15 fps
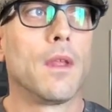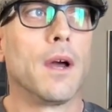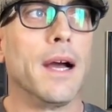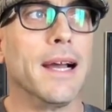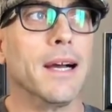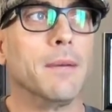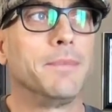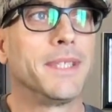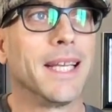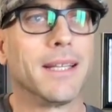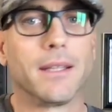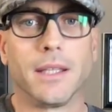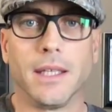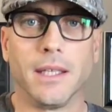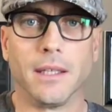I
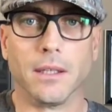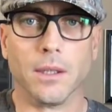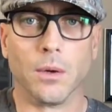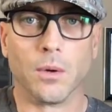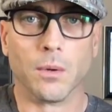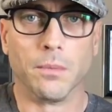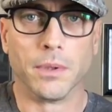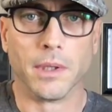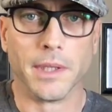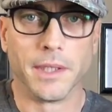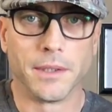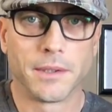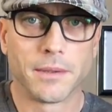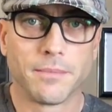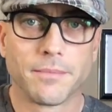upset the local
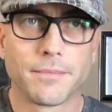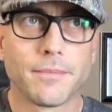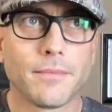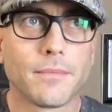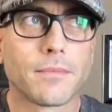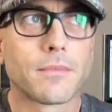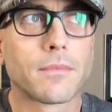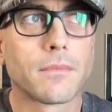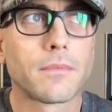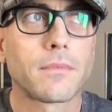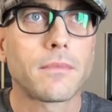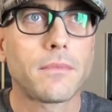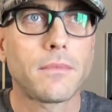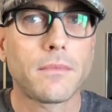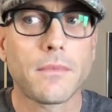police
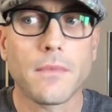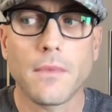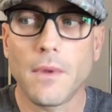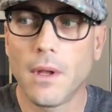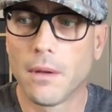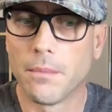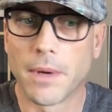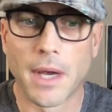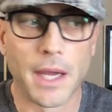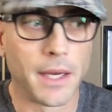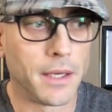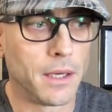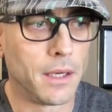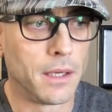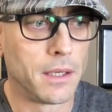by
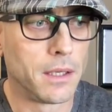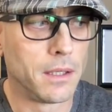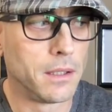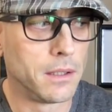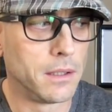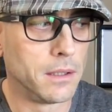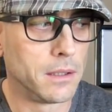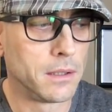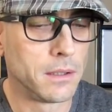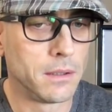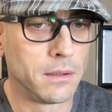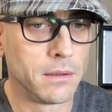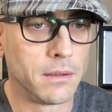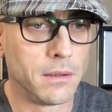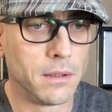
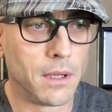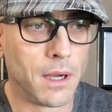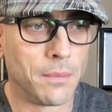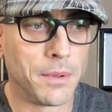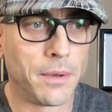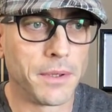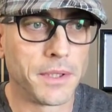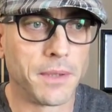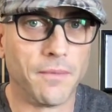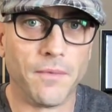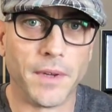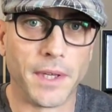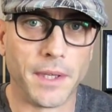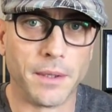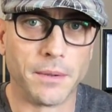uploading some
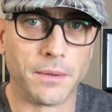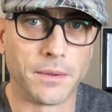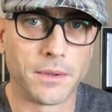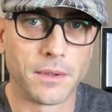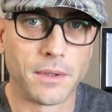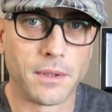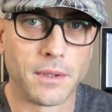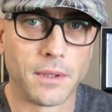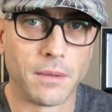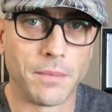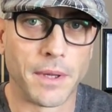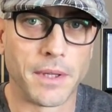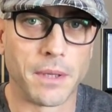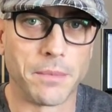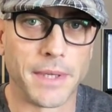videos
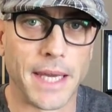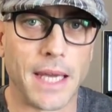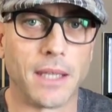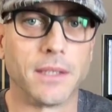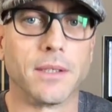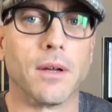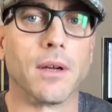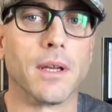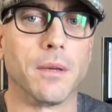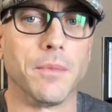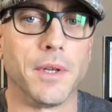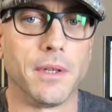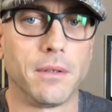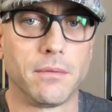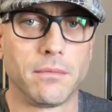about them gang stalking
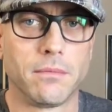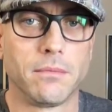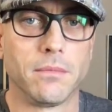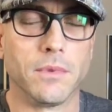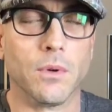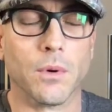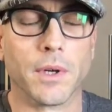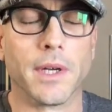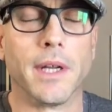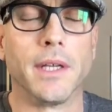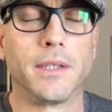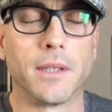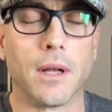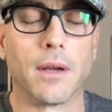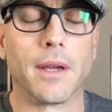me,
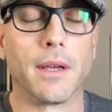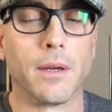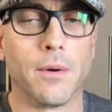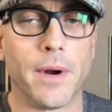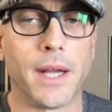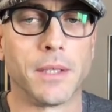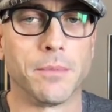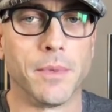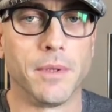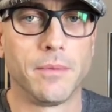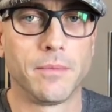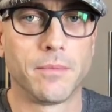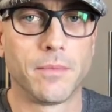organized stalking and harassment.